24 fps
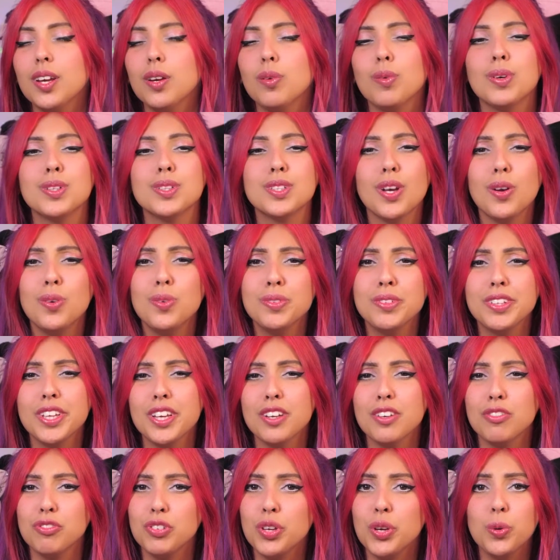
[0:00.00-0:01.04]
It was
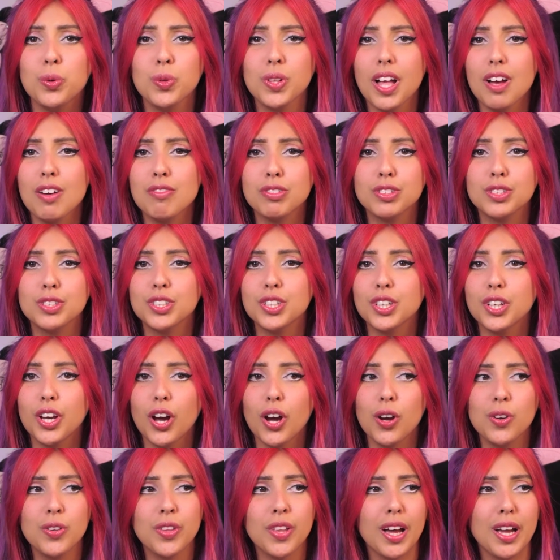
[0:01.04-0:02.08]
only a few levels
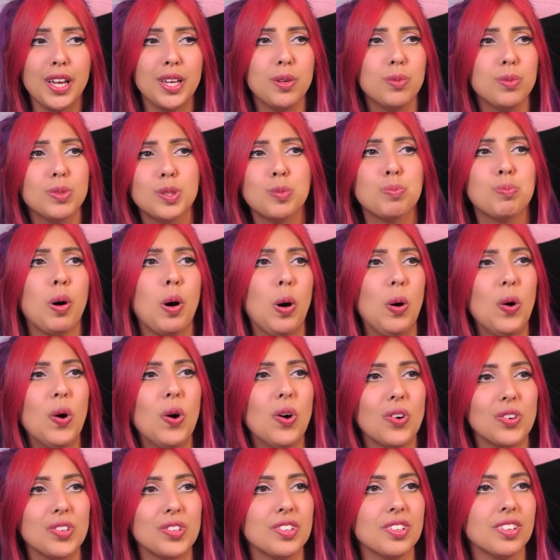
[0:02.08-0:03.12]
ago that he was
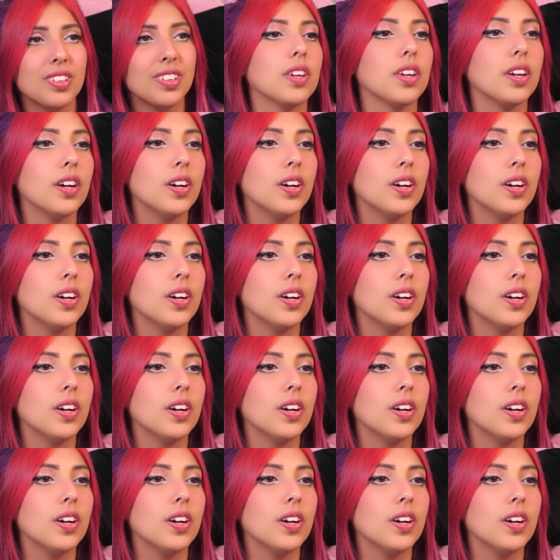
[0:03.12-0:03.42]
born.